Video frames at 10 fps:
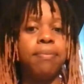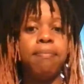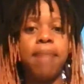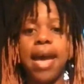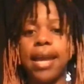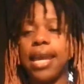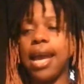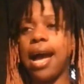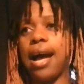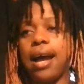baggy
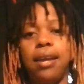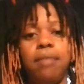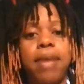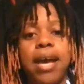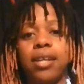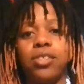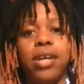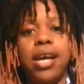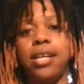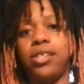eyed bag of
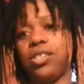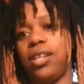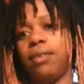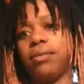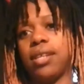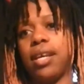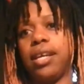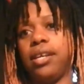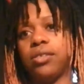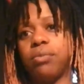trash, and I was like,
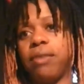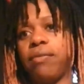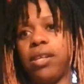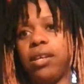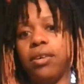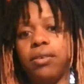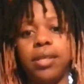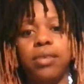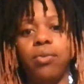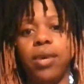here's my video
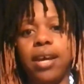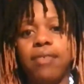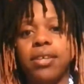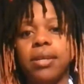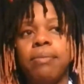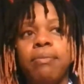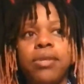and whatever.